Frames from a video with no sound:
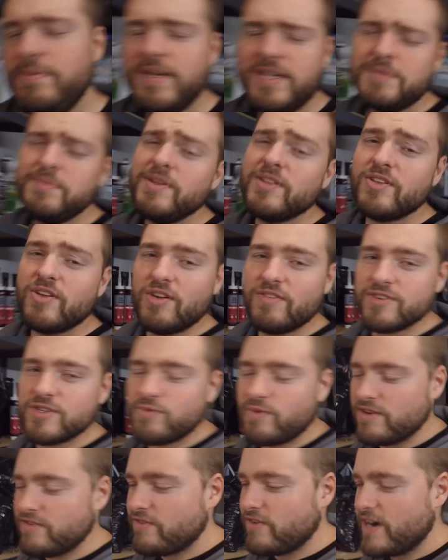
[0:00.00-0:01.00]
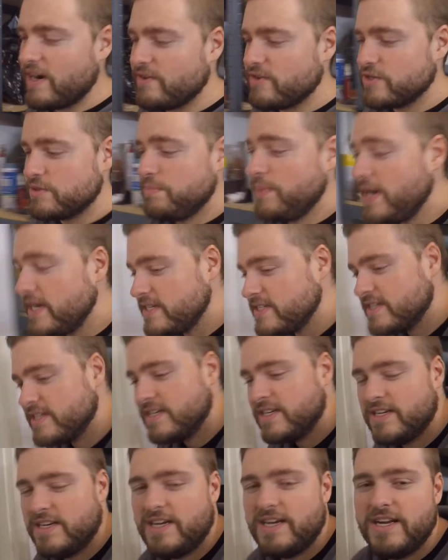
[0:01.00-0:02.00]
been it's been a little over 24 hours, but
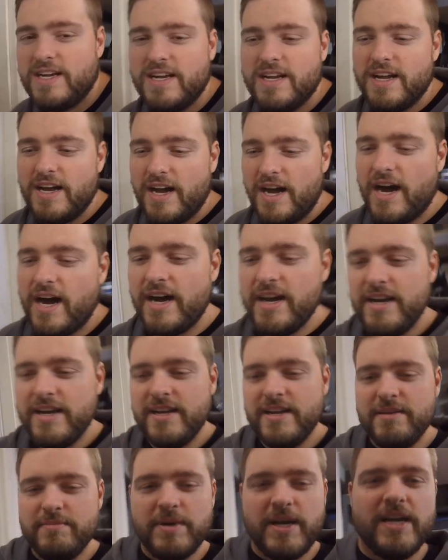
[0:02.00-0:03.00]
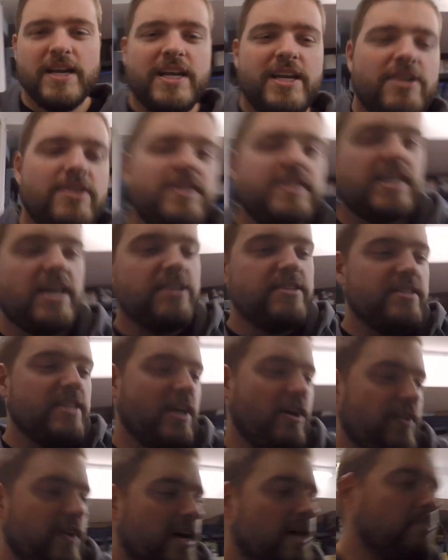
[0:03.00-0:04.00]
I'm kind of curious how this
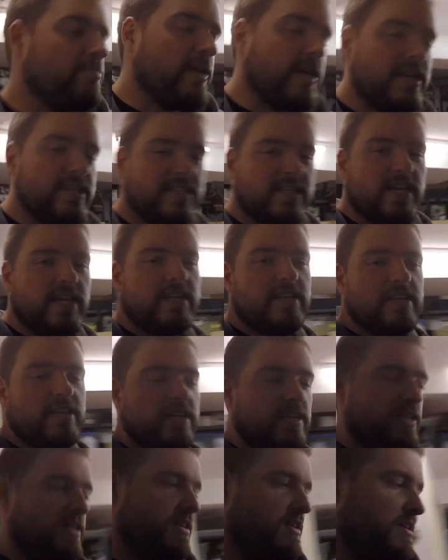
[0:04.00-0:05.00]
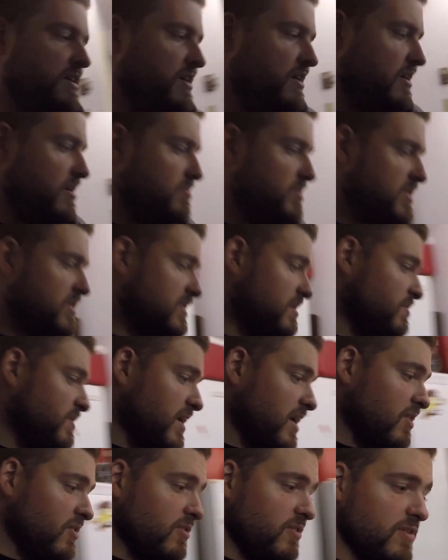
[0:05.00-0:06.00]
held up. Like I said, um, this is
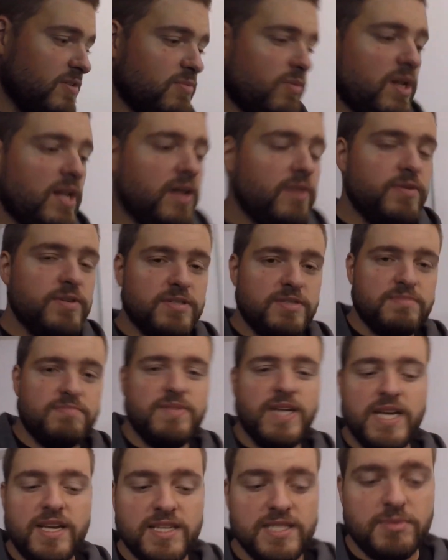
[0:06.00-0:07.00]
something I learned while I was taking